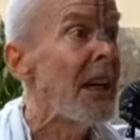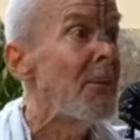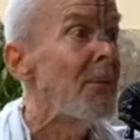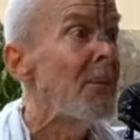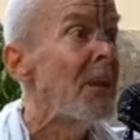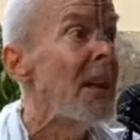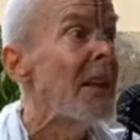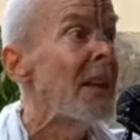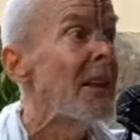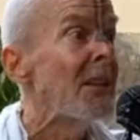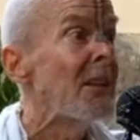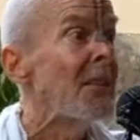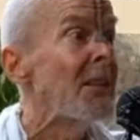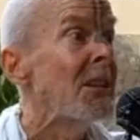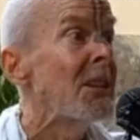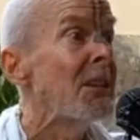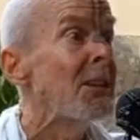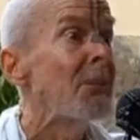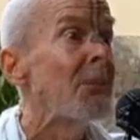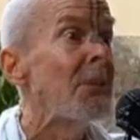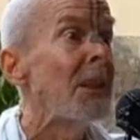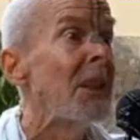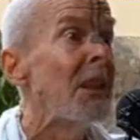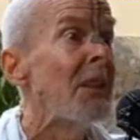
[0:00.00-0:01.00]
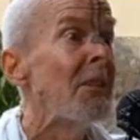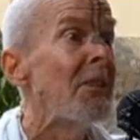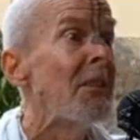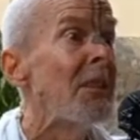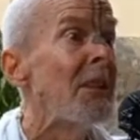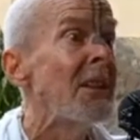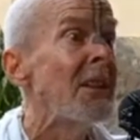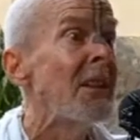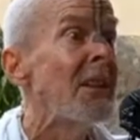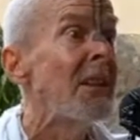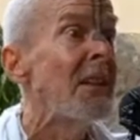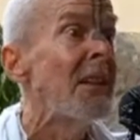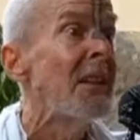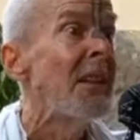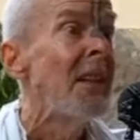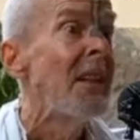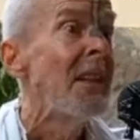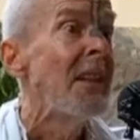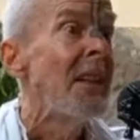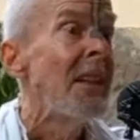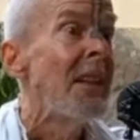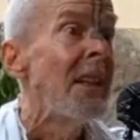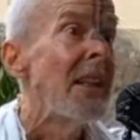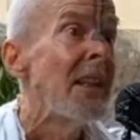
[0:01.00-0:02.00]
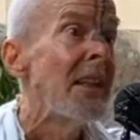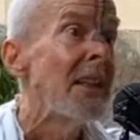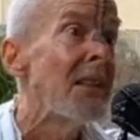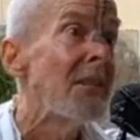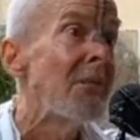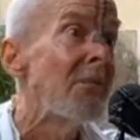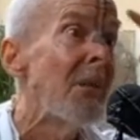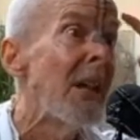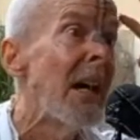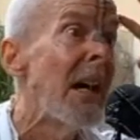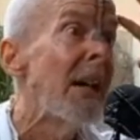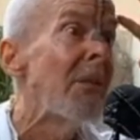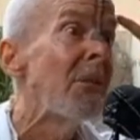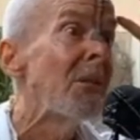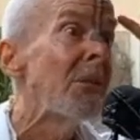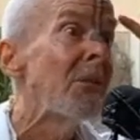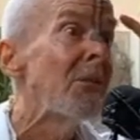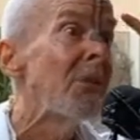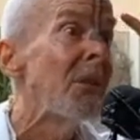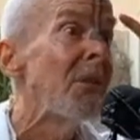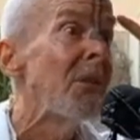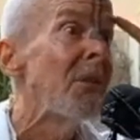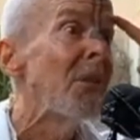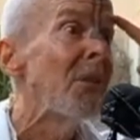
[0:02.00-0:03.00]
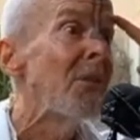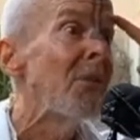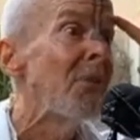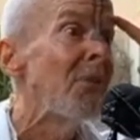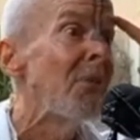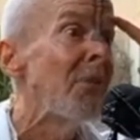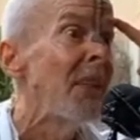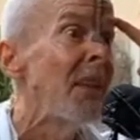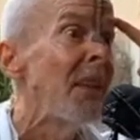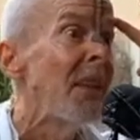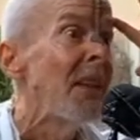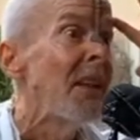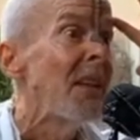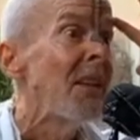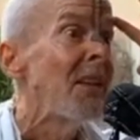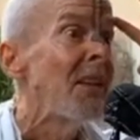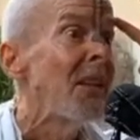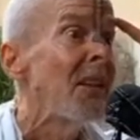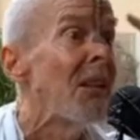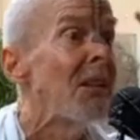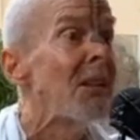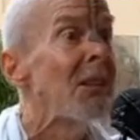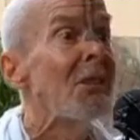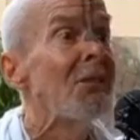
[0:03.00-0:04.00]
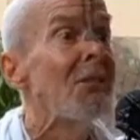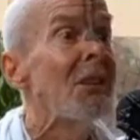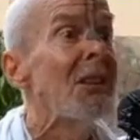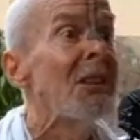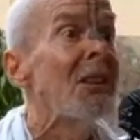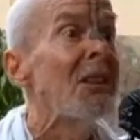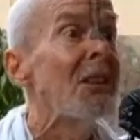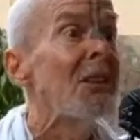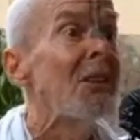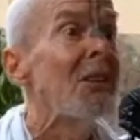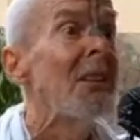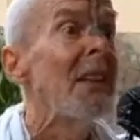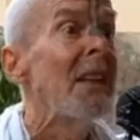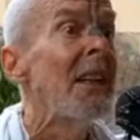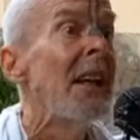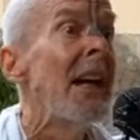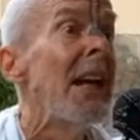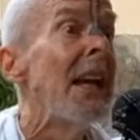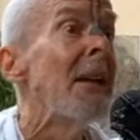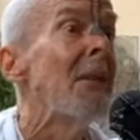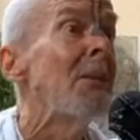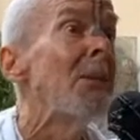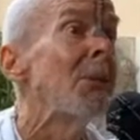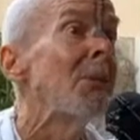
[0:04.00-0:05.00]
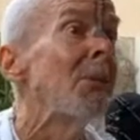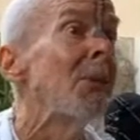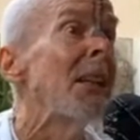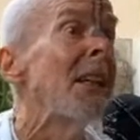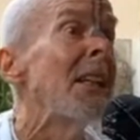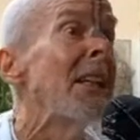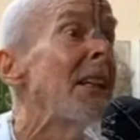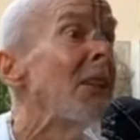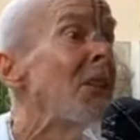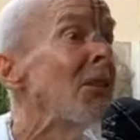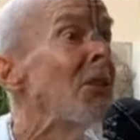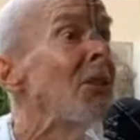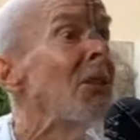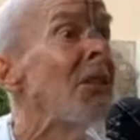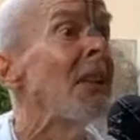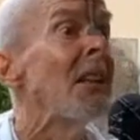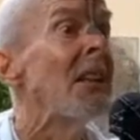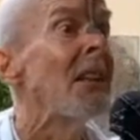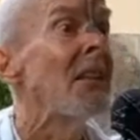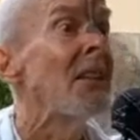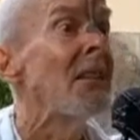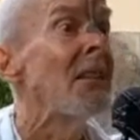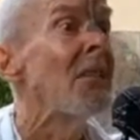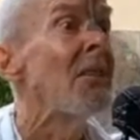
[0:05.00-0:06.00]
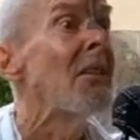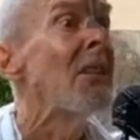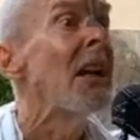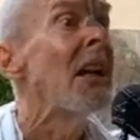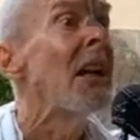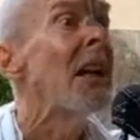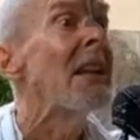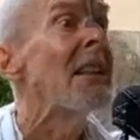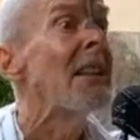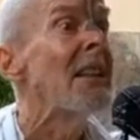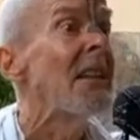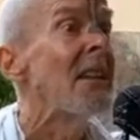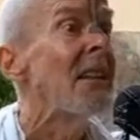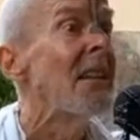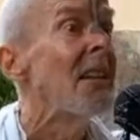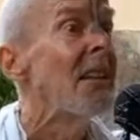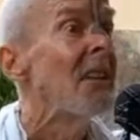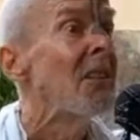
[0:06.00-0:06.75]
Mana Krishna Padara Vindhyara. His mind was filled with thoughts of Vishnu, and he was speaking the Gunakya.